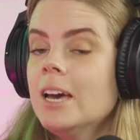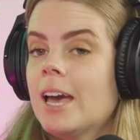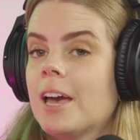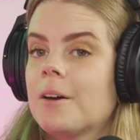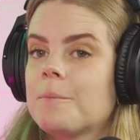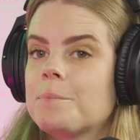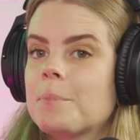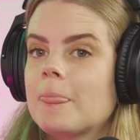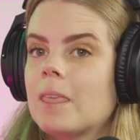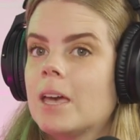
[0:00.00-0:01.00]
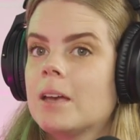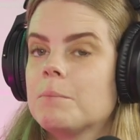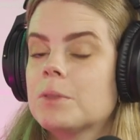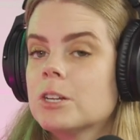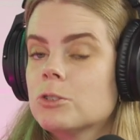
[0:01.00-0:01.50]
Um,
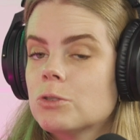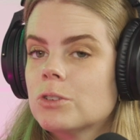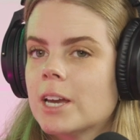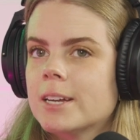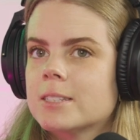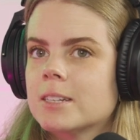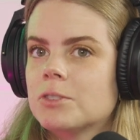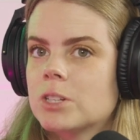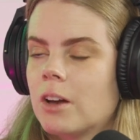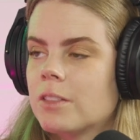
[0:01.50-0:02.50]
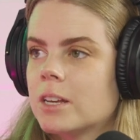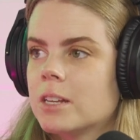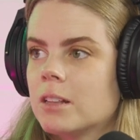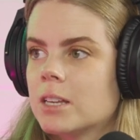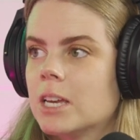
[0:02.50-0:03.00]
But I do get every now and then
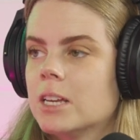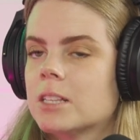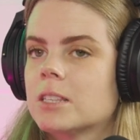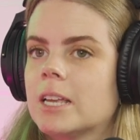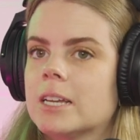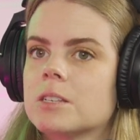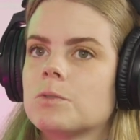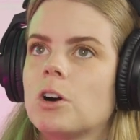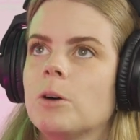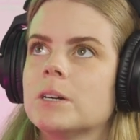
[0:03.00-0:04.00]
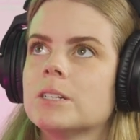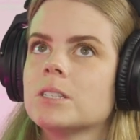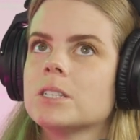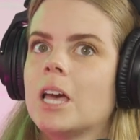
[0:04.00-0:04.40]
I'll get negative comments.